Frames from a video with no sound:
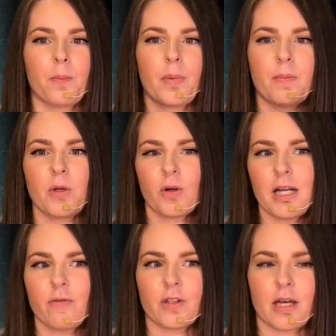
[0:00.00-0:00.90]
but be
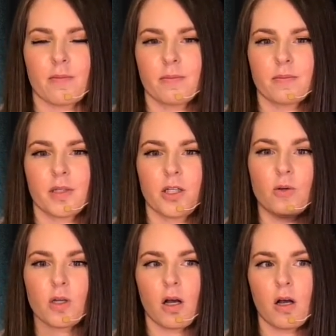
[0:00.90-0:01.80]
creative with them.
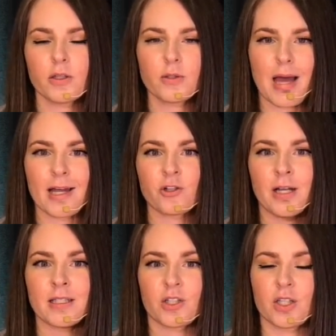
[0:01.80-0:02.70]
You can also add
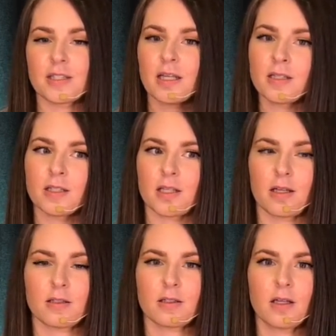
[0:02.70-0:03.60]
transition
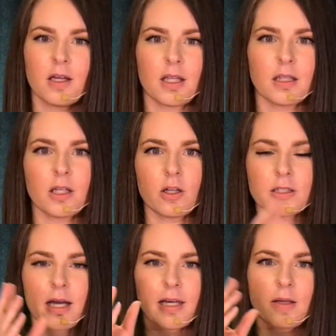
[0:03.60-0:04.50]
sentences, little
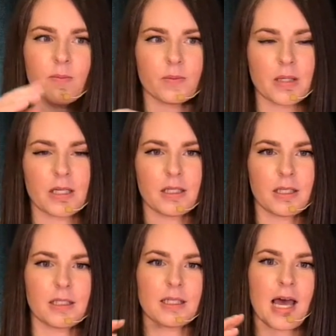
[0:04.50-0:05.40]
tiny
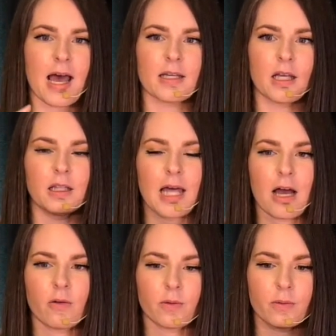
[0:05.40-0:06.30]
sentences that
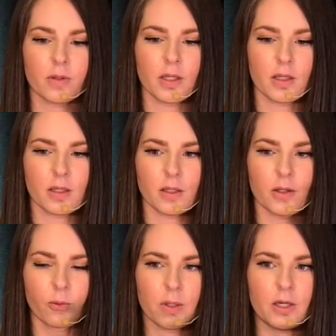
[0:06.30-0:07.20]
allow
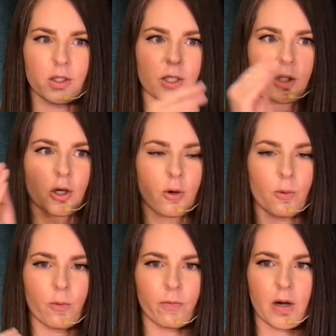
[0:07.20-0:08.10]
the reader to
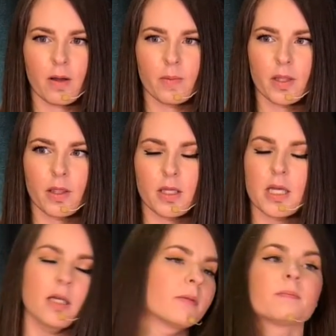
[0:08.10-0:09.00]
go from
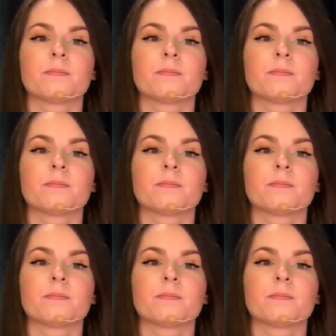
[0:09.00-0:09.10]
the